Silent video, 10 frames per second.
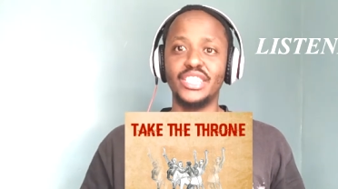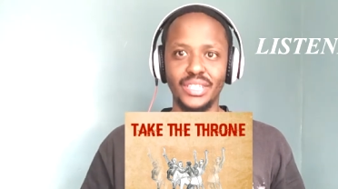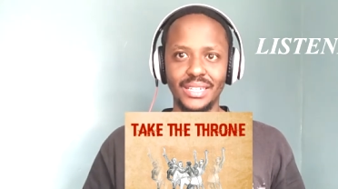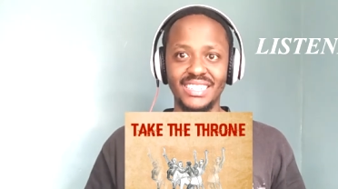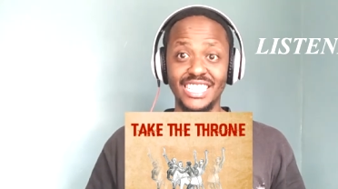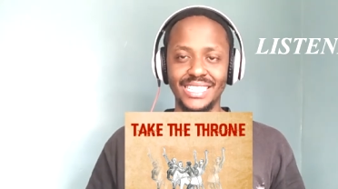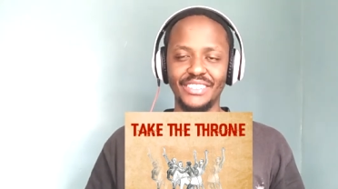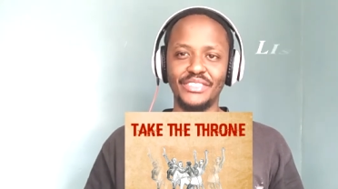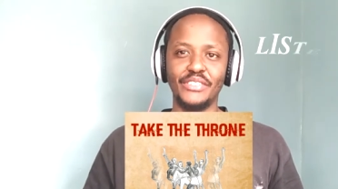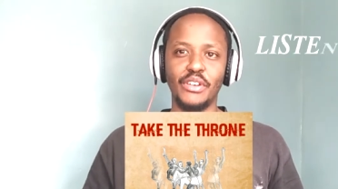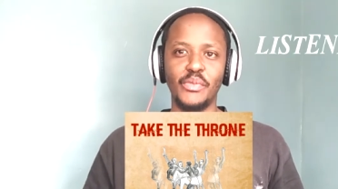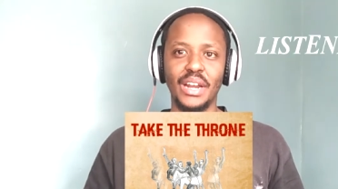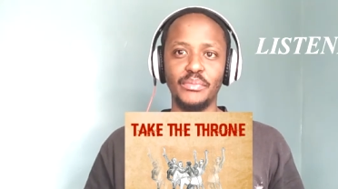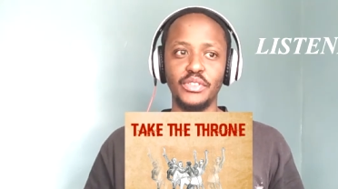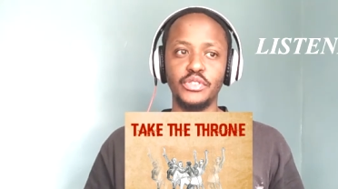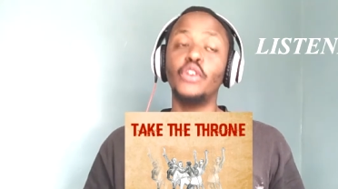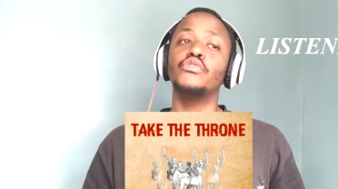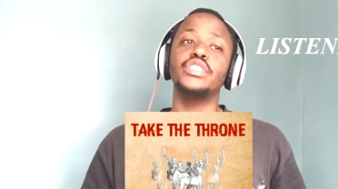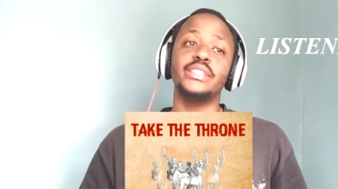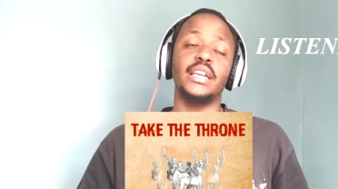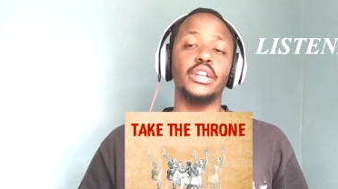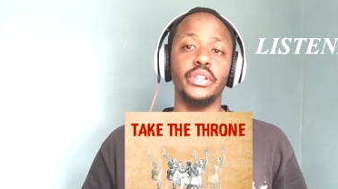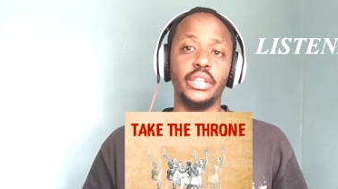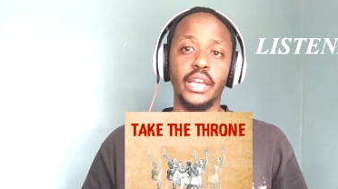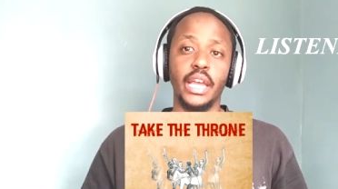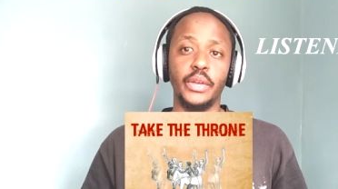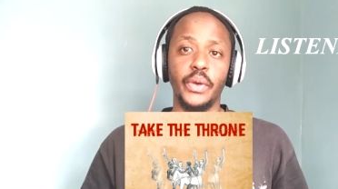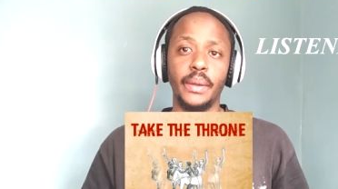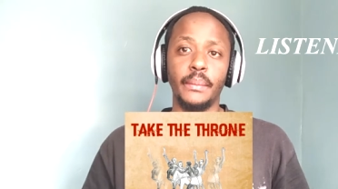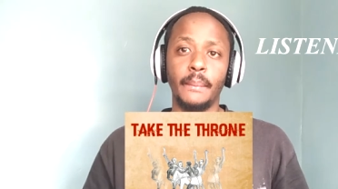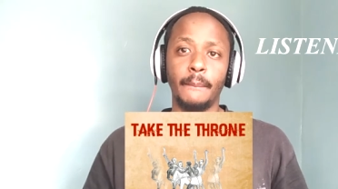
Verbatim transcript: It's just different from what I'm used to, which is a good thing anyway.